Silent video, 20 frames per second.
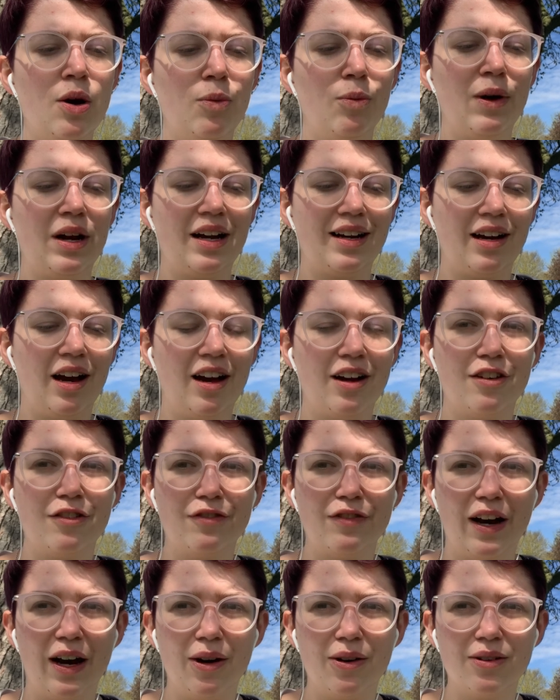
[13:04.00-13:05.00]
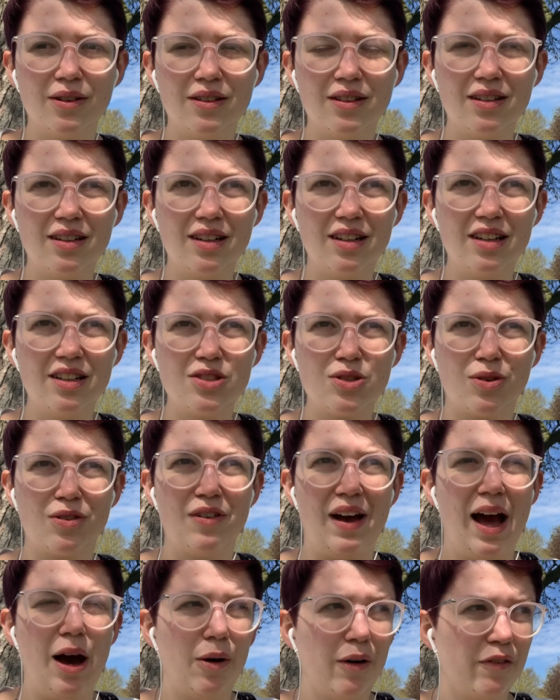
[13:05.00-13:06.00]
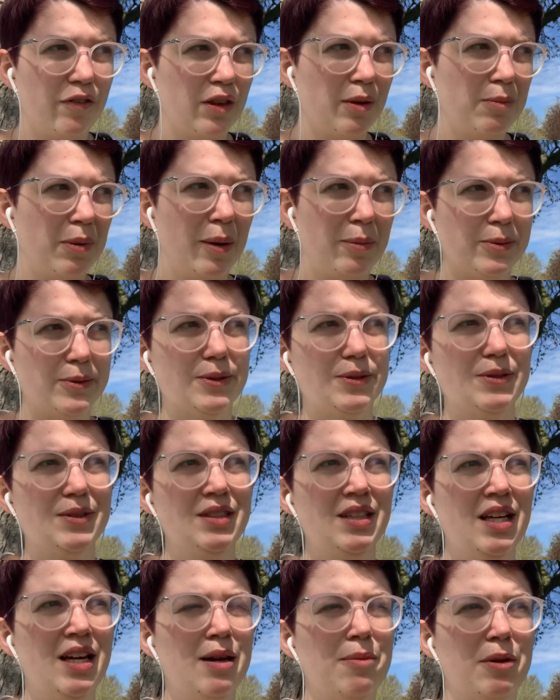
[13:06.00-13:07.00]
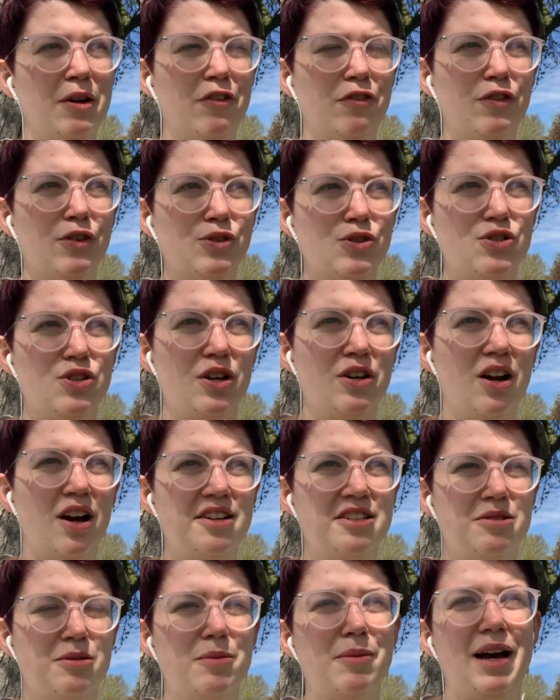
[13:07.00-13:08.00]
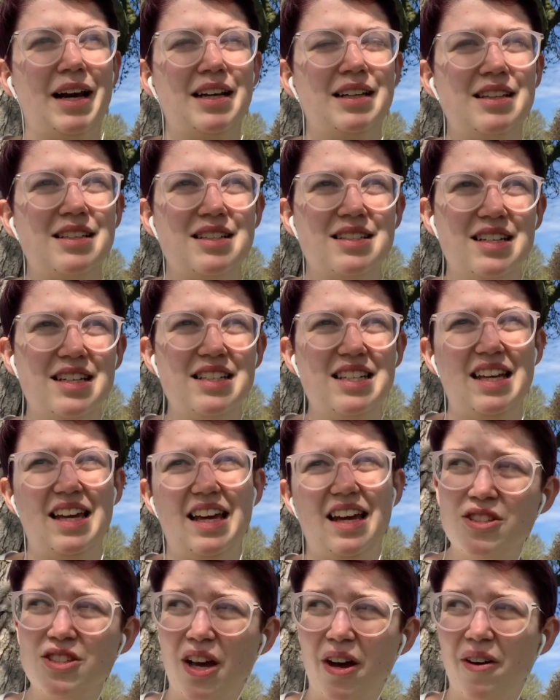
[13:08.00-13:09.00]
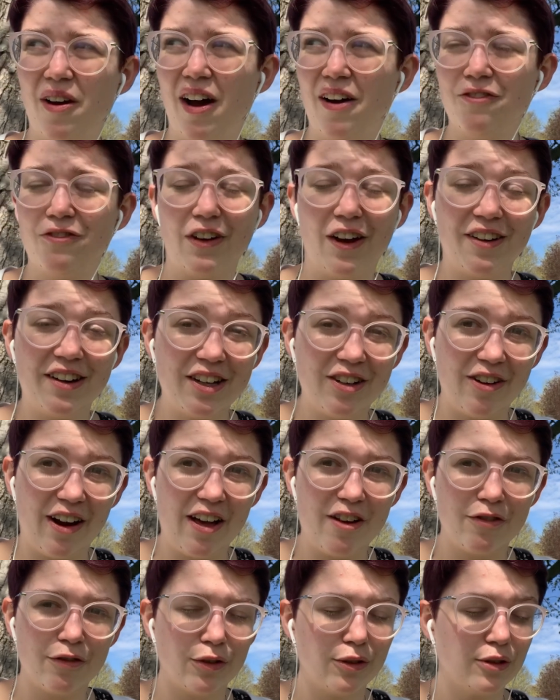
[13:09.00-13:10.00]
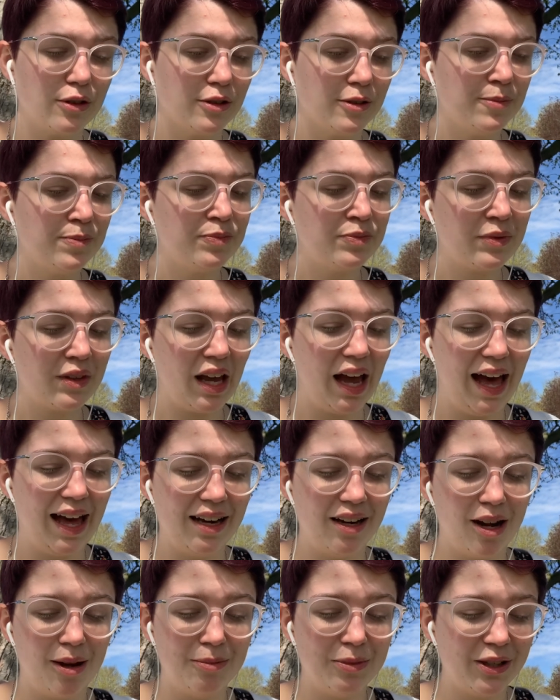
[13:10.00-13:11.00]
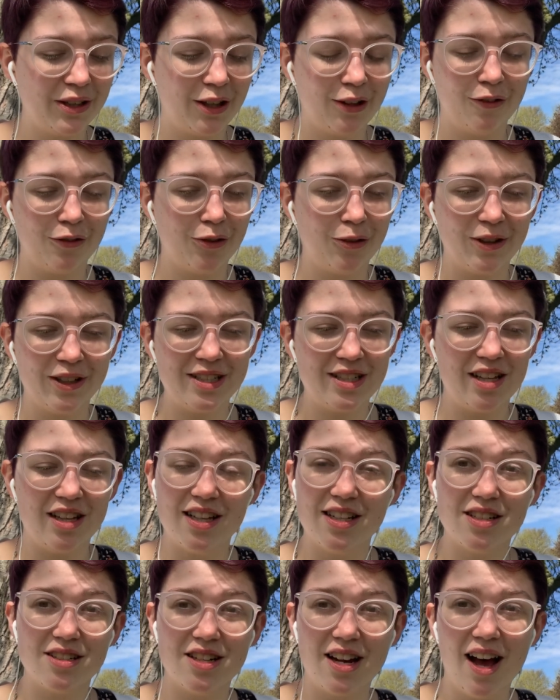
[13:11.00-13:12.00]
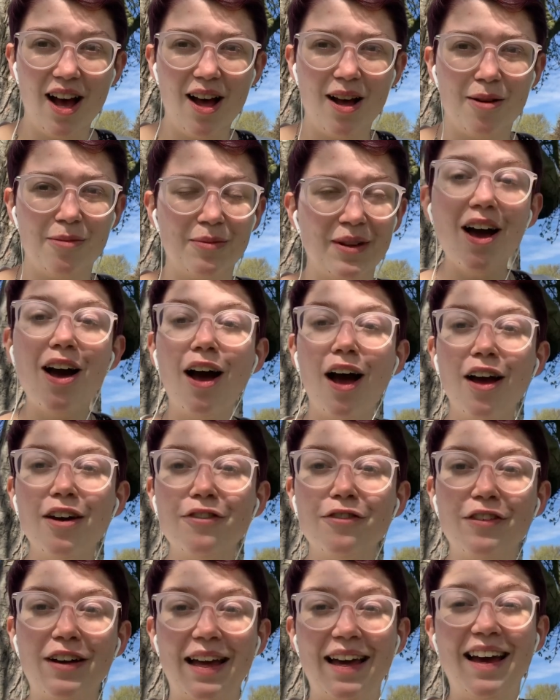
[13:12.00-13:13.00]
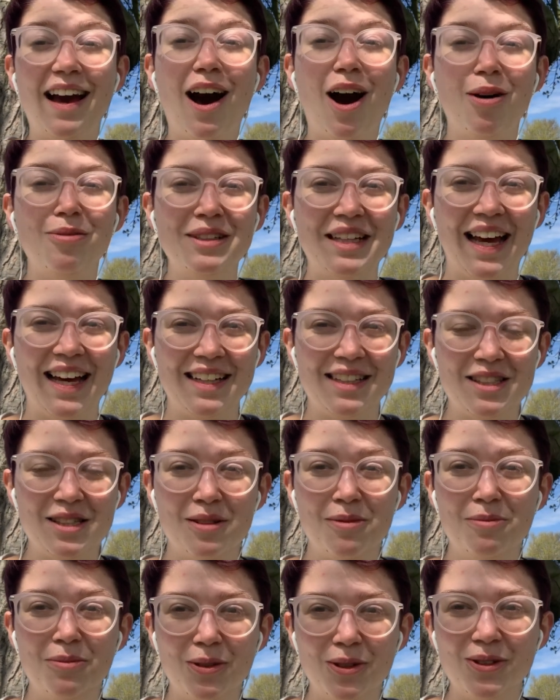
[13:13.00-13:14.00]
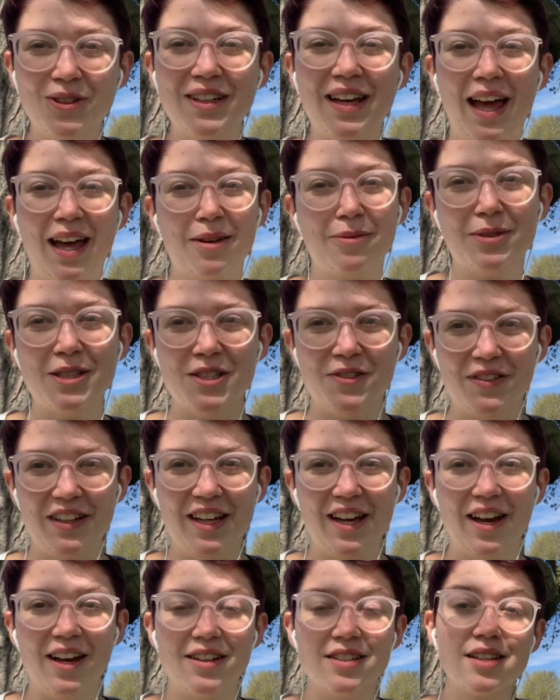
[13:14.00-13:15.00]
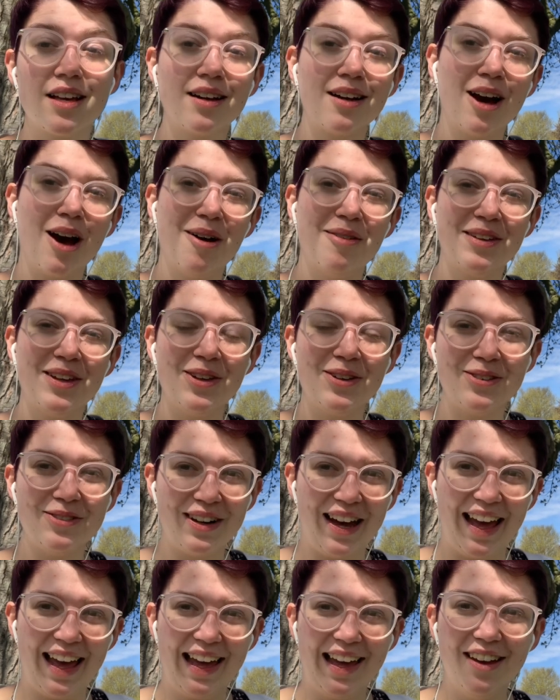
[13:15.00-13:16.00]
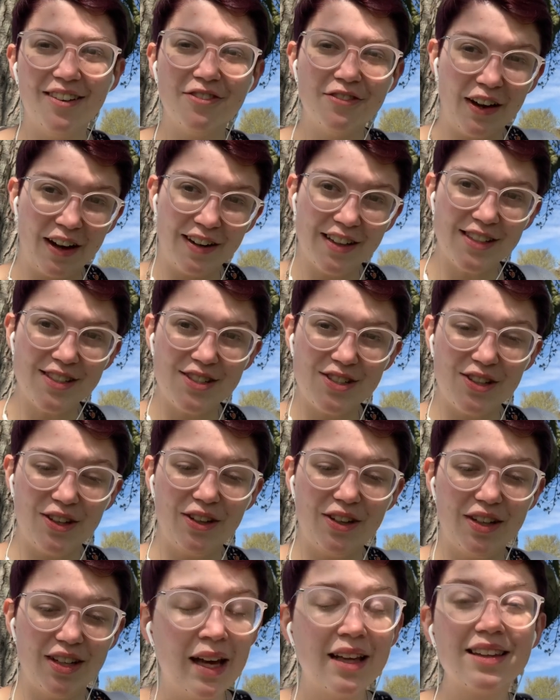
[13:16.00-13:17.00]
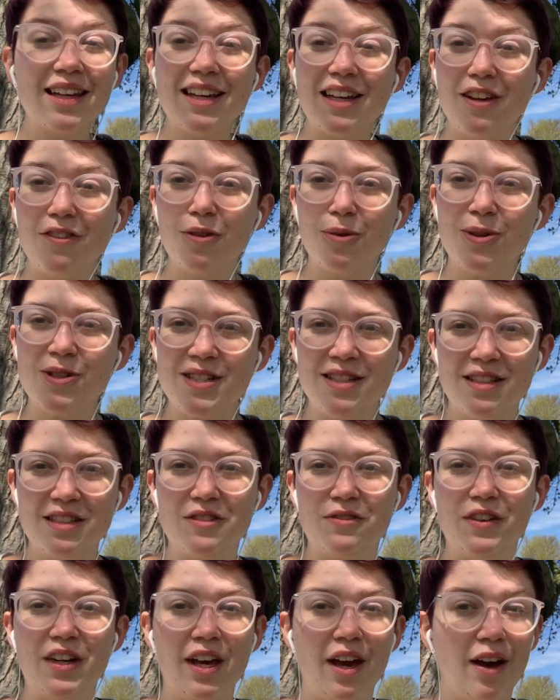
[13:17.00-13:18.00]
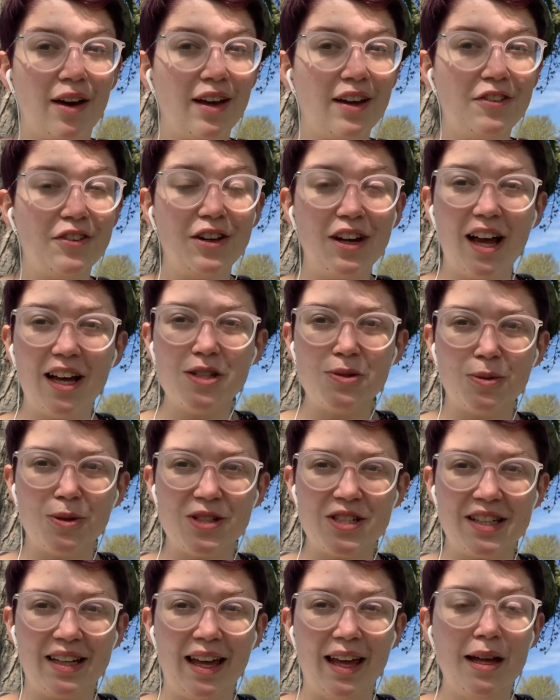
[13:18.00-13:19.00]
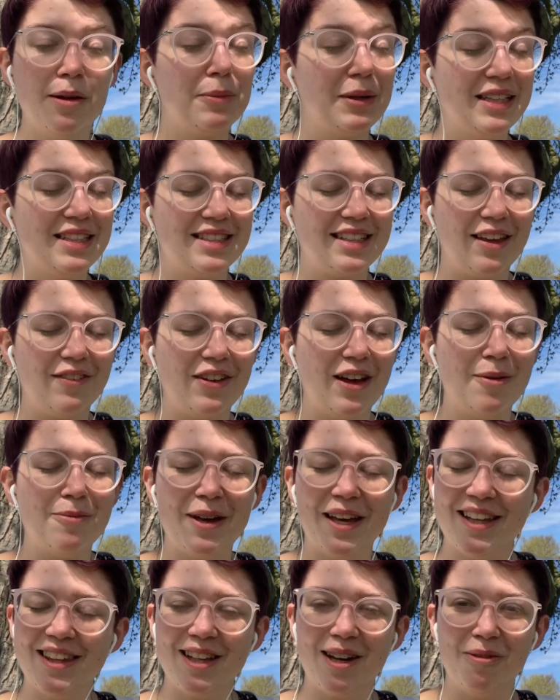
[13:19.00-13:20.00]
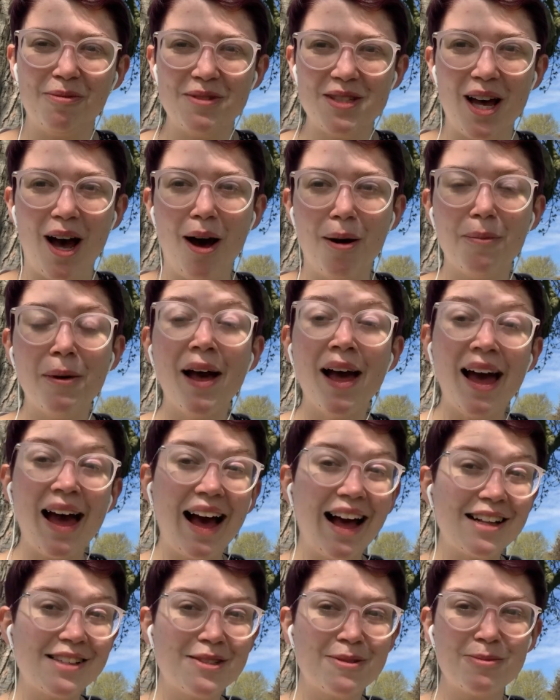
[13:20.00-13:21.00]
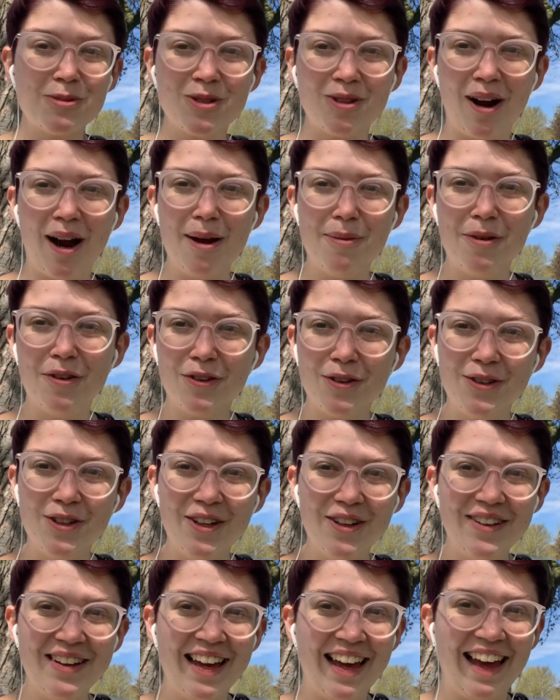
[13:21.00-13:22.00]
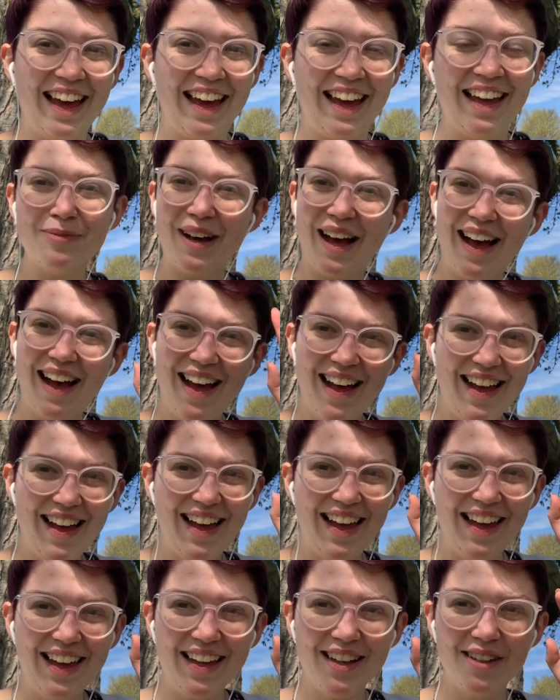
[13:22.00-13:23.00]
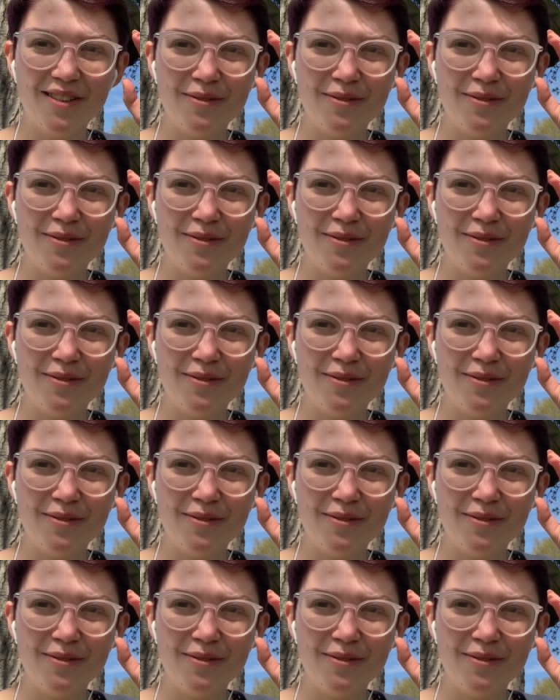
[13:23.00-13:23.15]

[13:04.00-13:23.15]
when I kind of felt sort of out of the bubble, but it feels so nice to be back in the city. So I'm very grateful. And I'm looking forward to this term. Hopefully I'll be getting some more Cambridge videos coming your way very soon. Thank you for watching this video. If you liked watching it, please give it a big thumbs up and subscribe if you're new here. Bye!